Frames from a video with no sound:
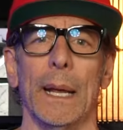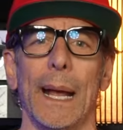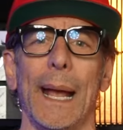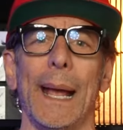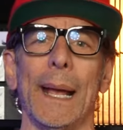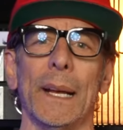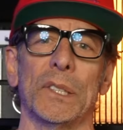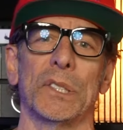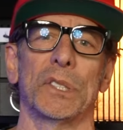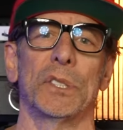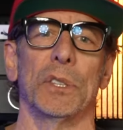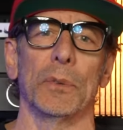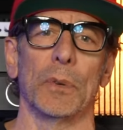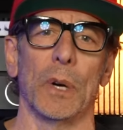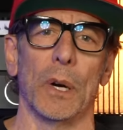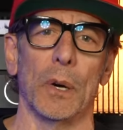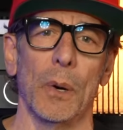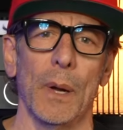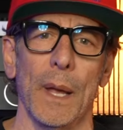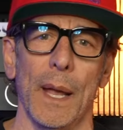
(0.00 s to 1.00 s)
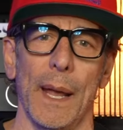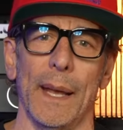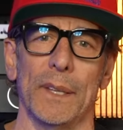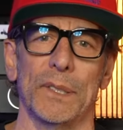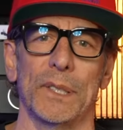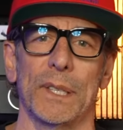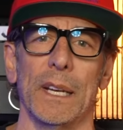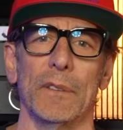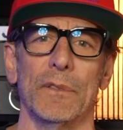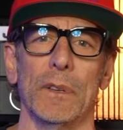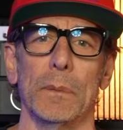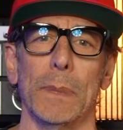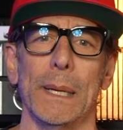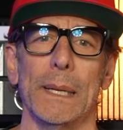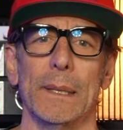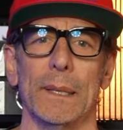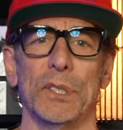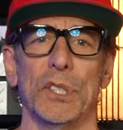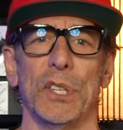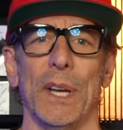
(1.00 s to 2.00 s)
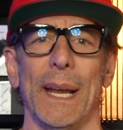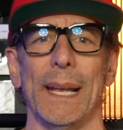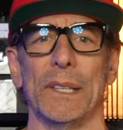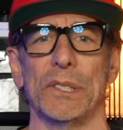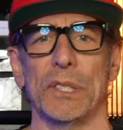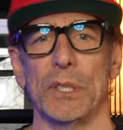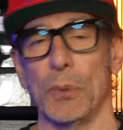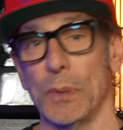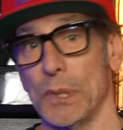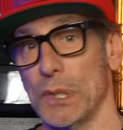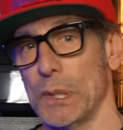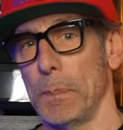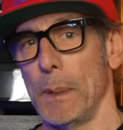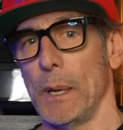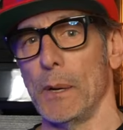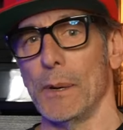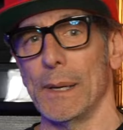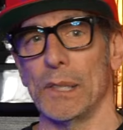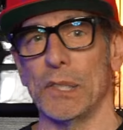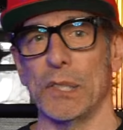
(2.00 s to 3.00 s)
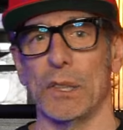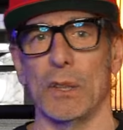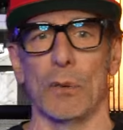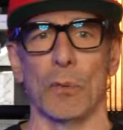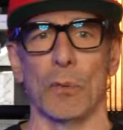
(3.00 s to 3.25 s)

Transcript: xDuoo has given me the chance to experience the